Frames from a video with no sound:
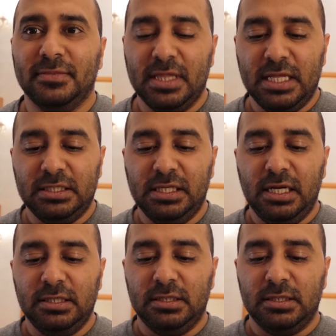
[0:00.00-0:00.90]
this
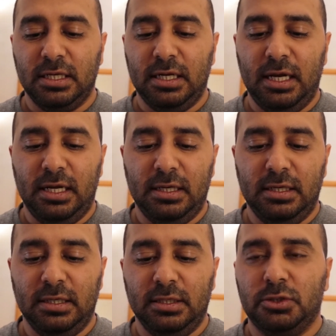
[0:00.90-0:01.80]
lens
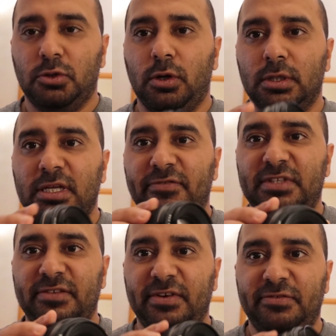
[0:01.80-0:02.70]
is called
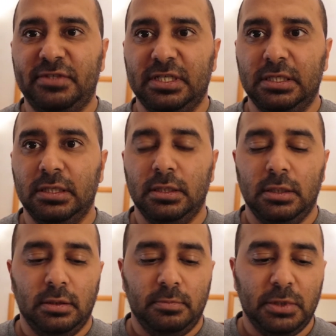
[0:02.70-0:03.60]
Nifty 50
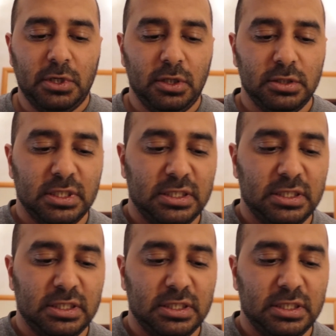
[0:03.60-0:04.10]
because